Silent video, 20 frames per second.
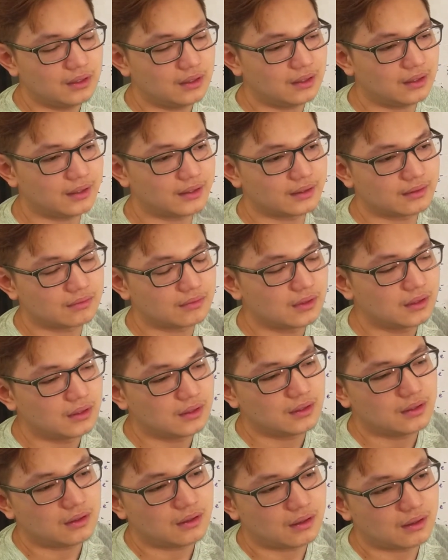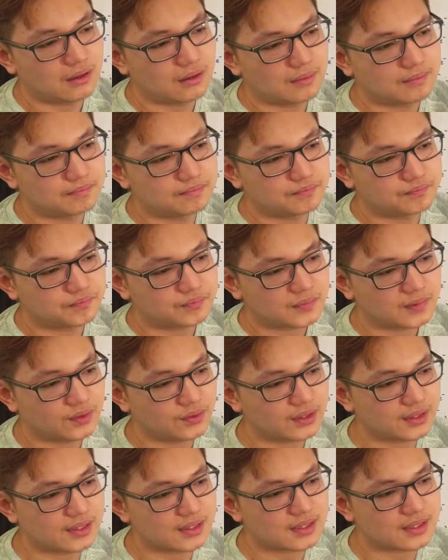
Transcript: Like, um, how can I